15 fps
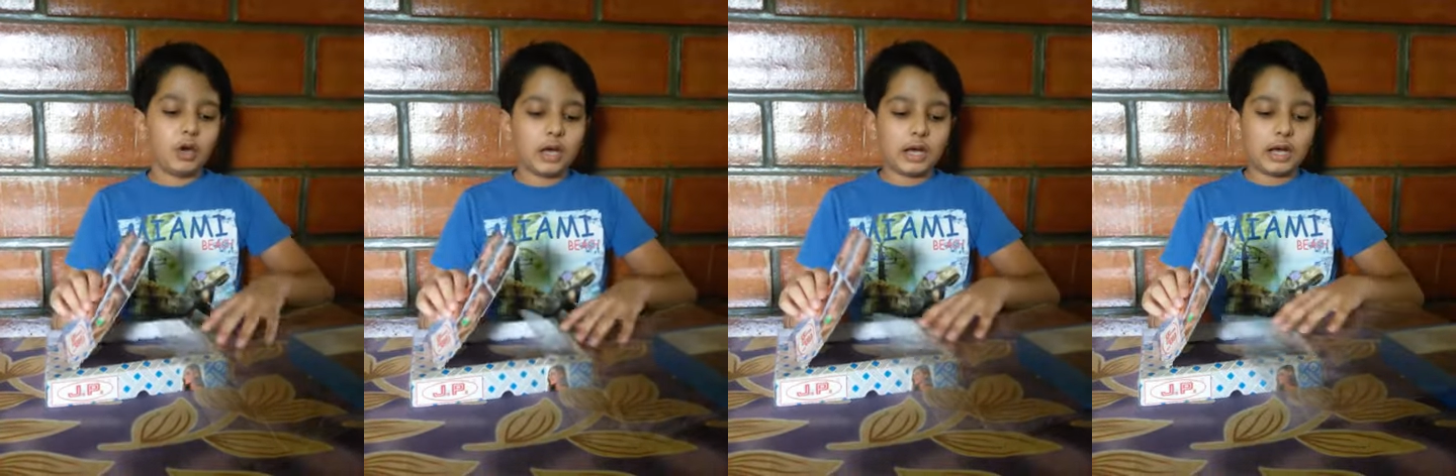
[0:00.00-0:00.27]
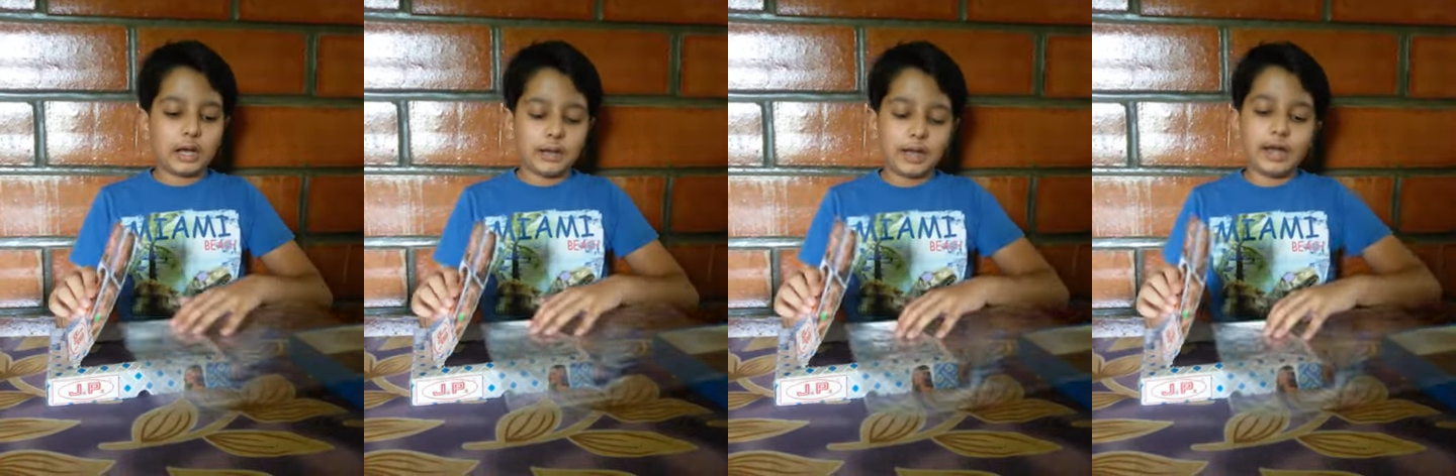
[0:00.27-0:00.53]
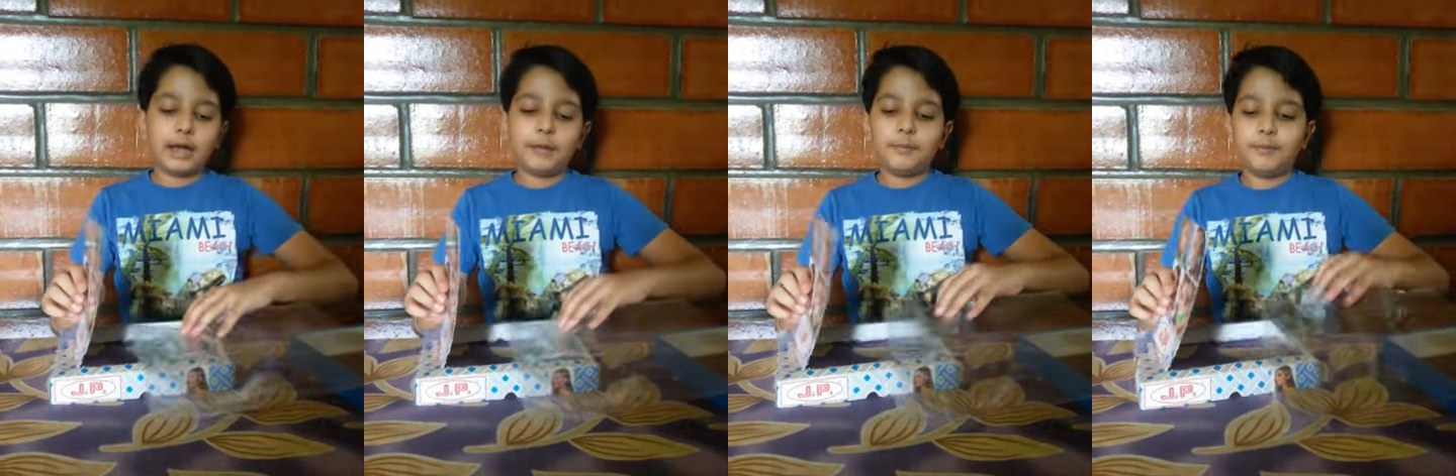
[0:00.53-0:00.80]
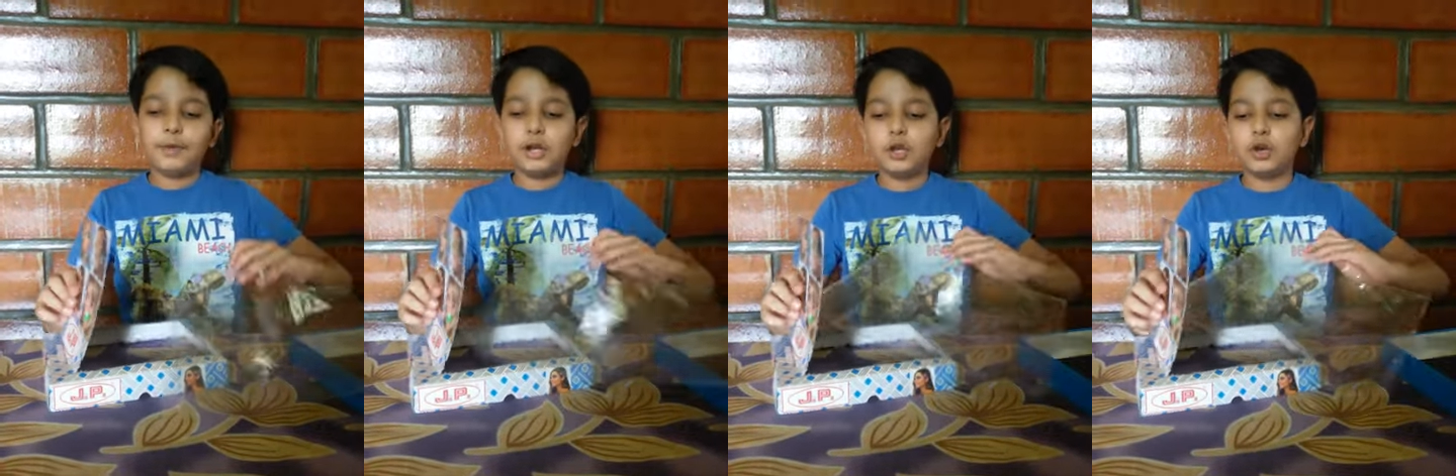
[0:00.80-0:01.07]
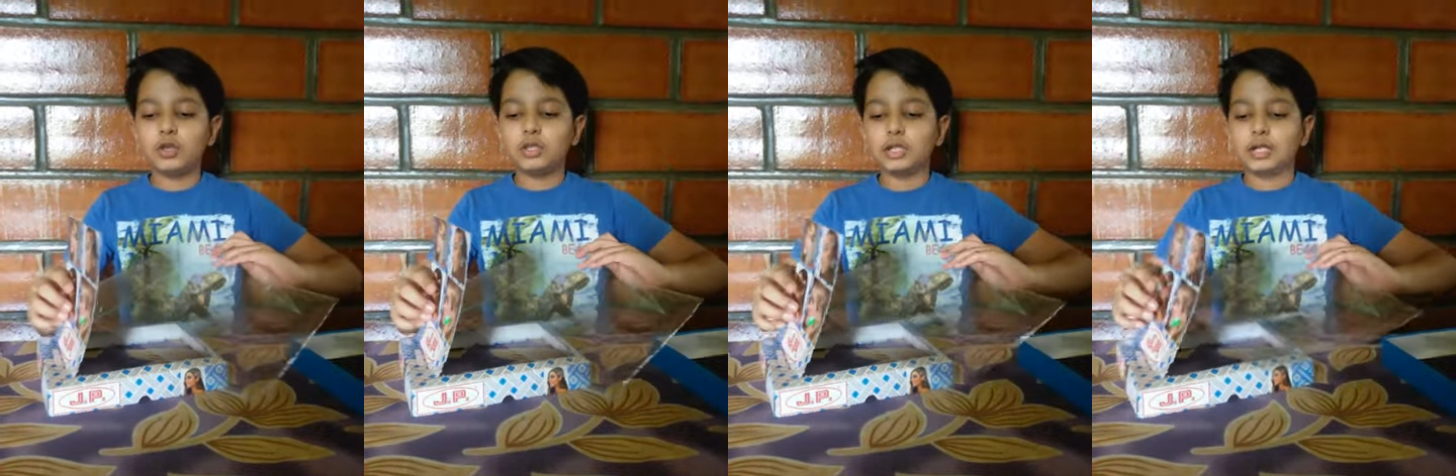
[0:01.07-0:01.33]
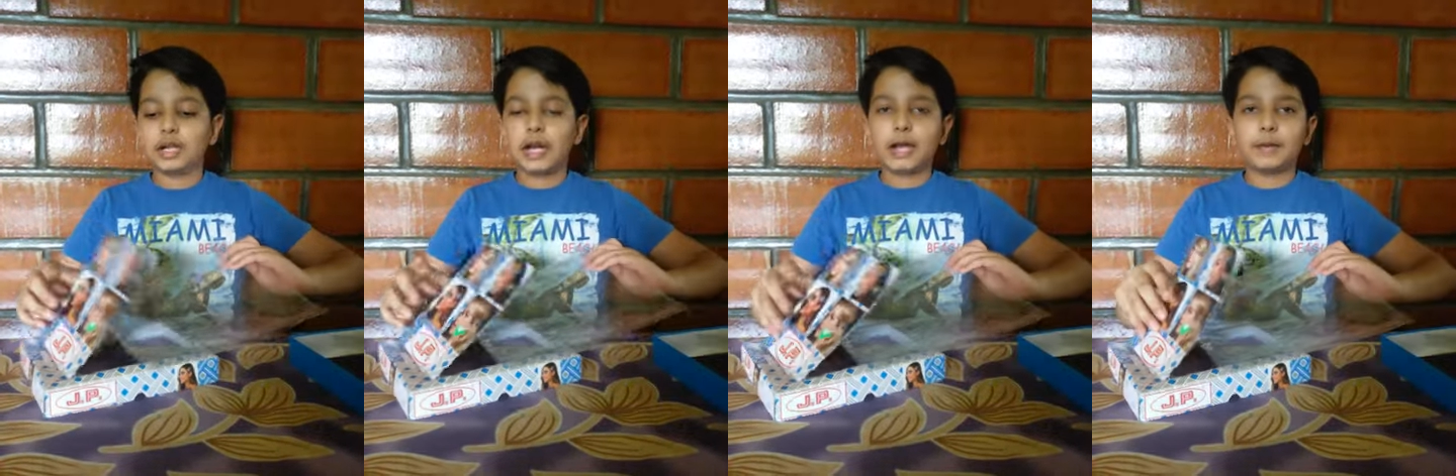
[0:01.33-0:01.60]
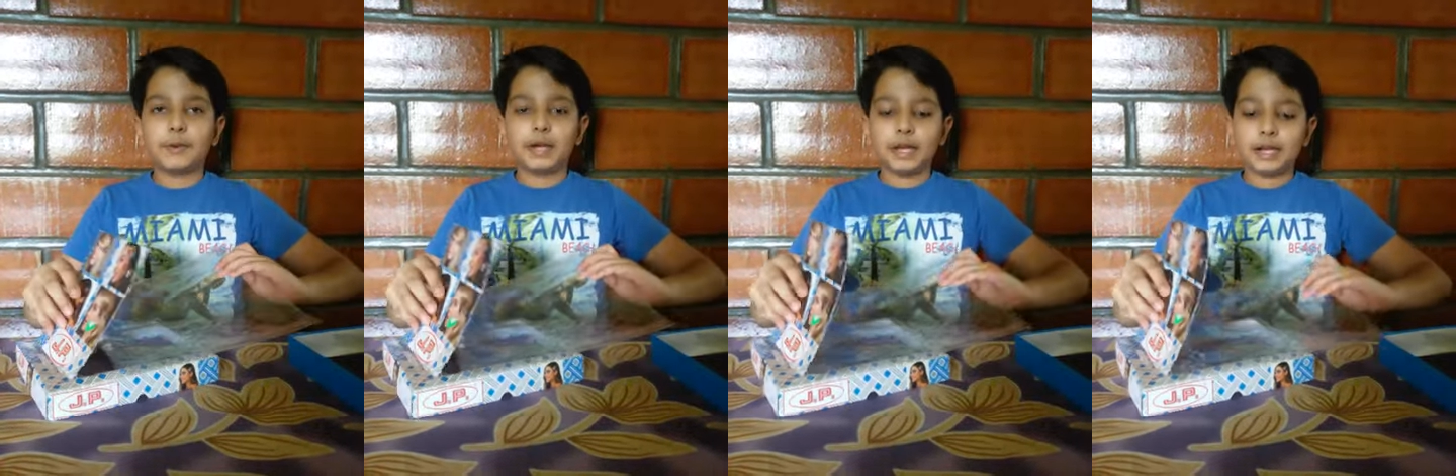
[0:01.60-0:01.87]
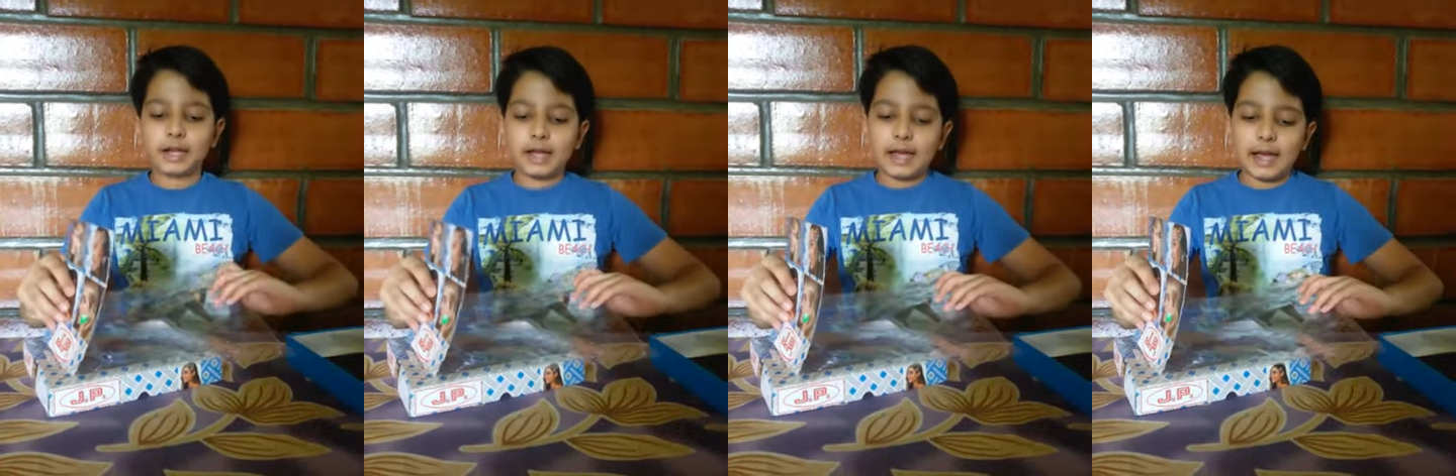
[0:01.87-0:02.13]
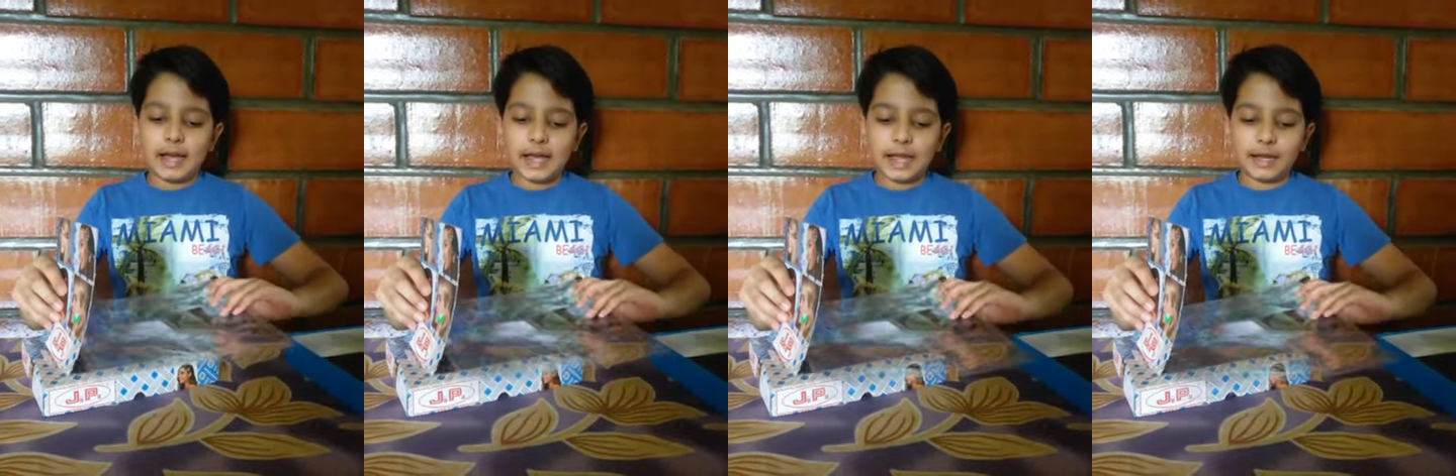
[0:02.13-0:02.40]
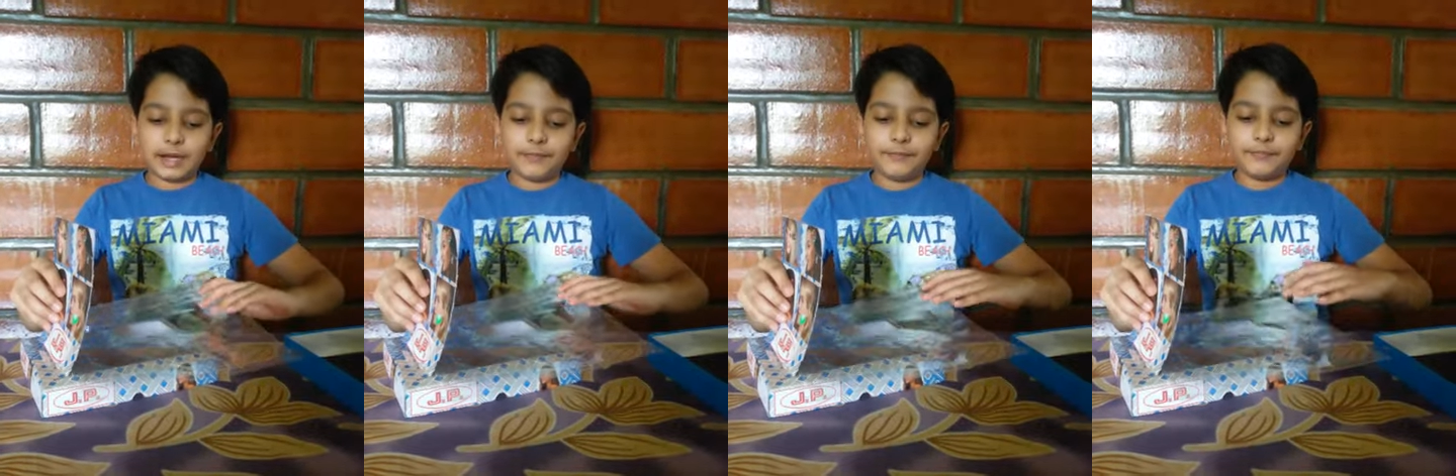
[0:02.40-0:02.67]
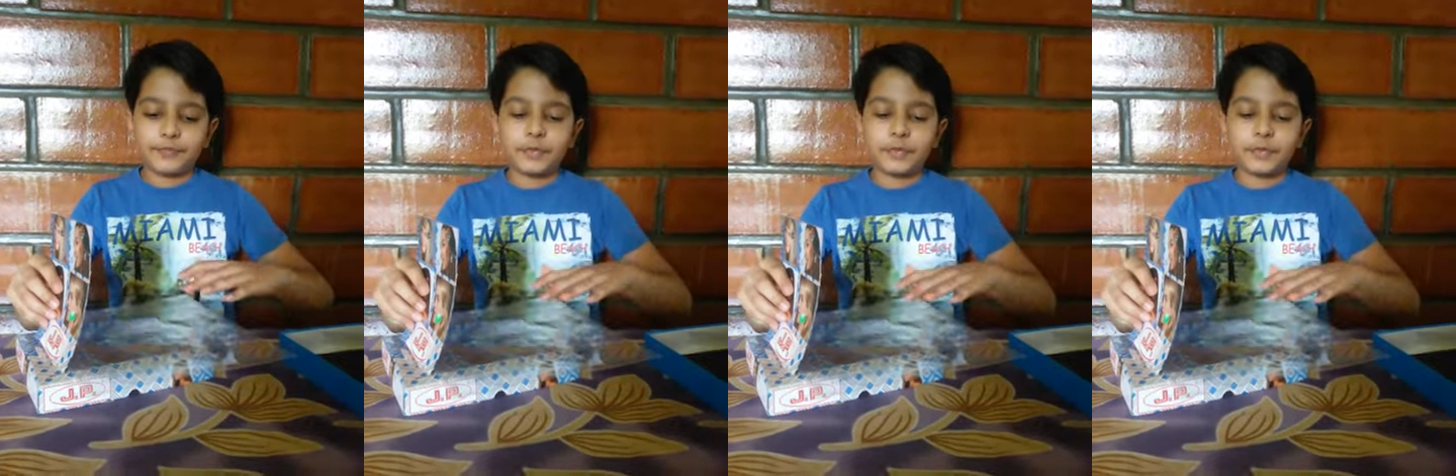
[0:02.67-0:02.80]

the cut lid and